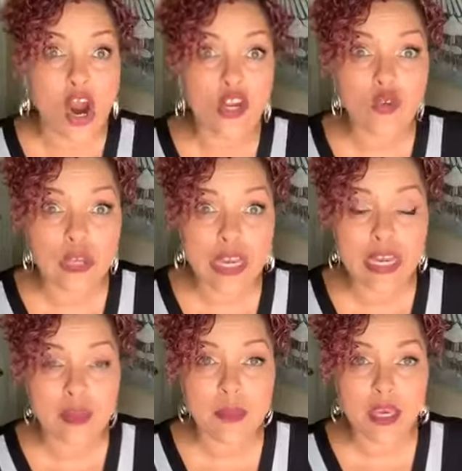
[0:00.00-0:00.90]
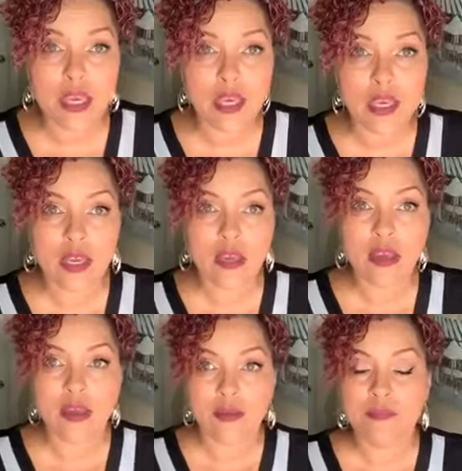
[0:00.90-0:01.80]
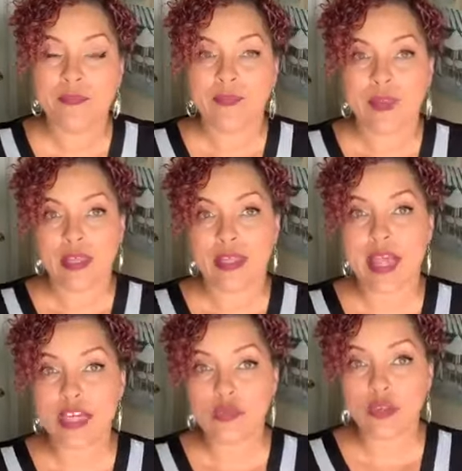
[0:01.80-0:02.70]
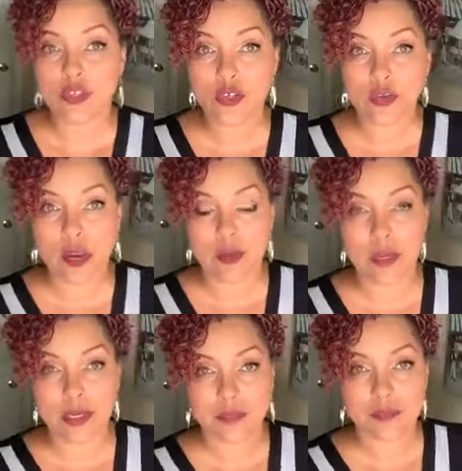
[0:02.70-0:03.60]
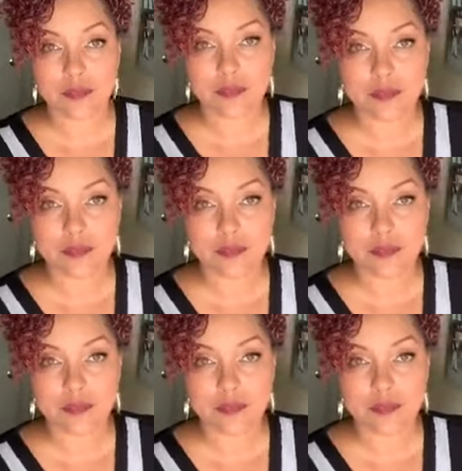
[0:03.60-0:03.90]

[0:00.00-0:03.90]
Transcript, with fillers: Are you kidding me? That's worth two grand to me.